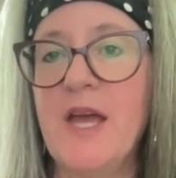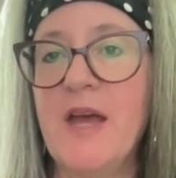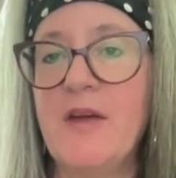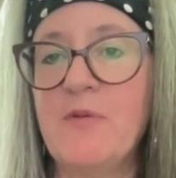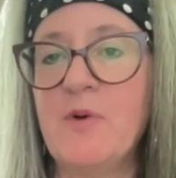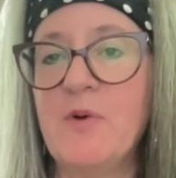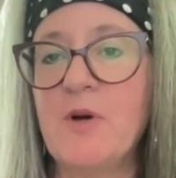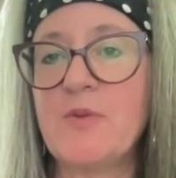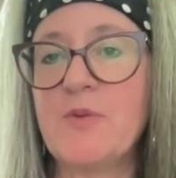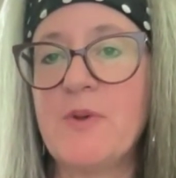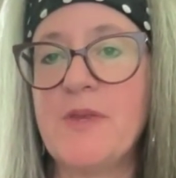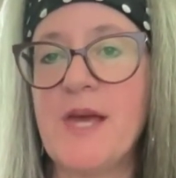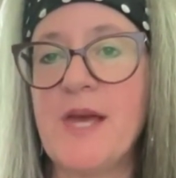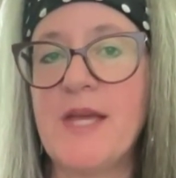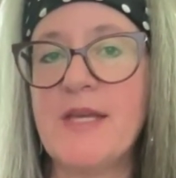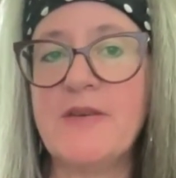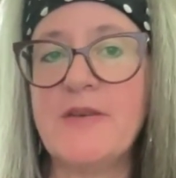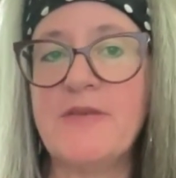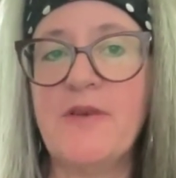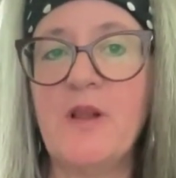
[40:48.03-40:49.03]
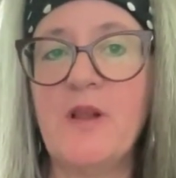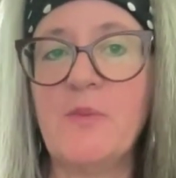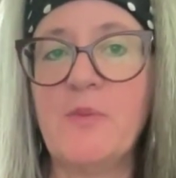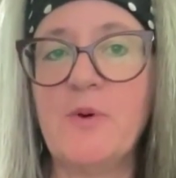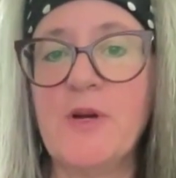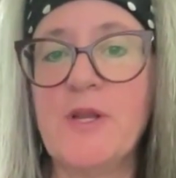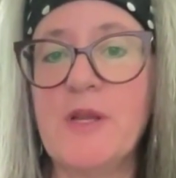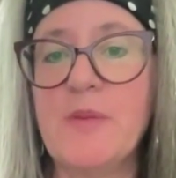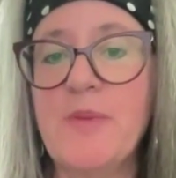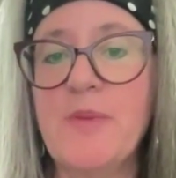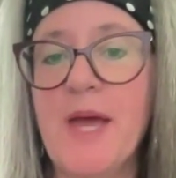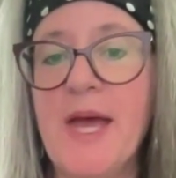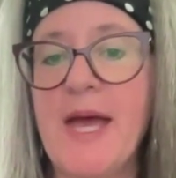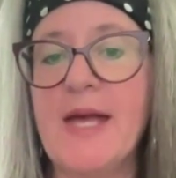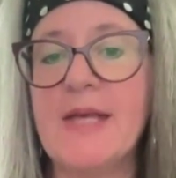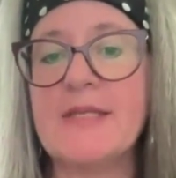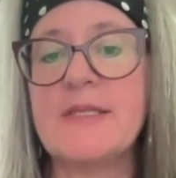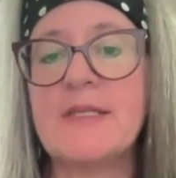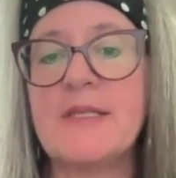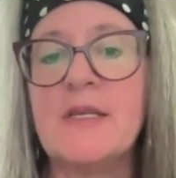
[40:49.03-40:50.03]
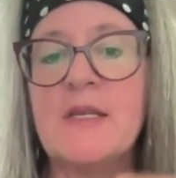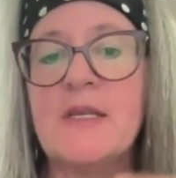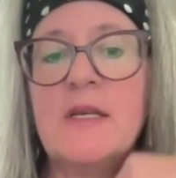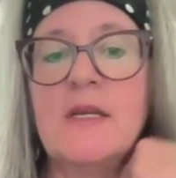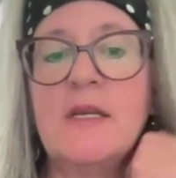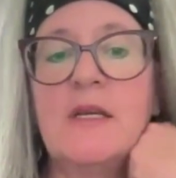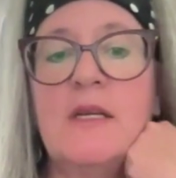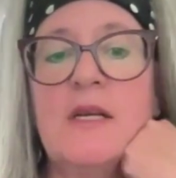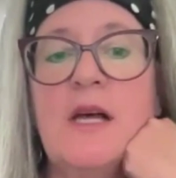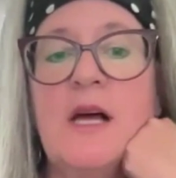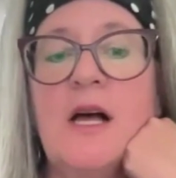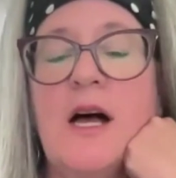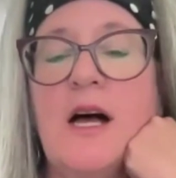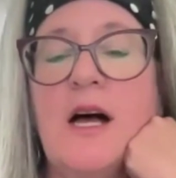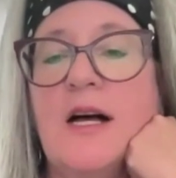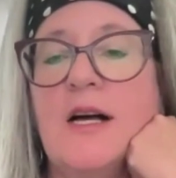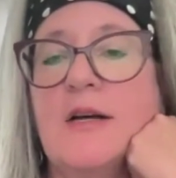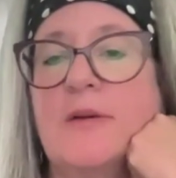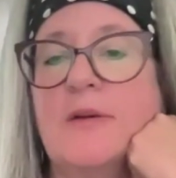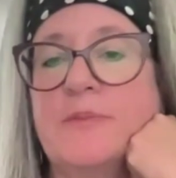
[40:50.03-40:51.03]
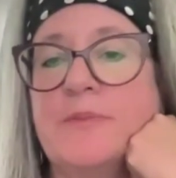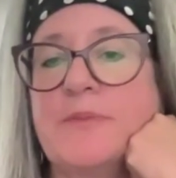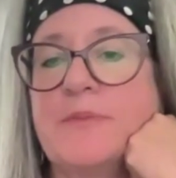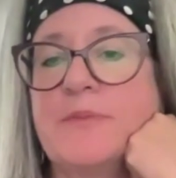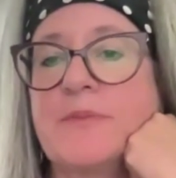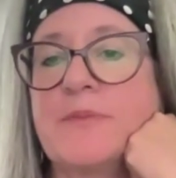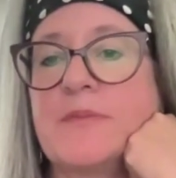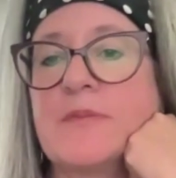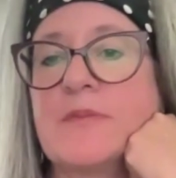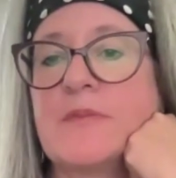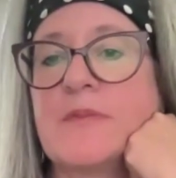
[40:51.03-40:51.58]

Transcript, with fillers: have worked with that developer in the past um,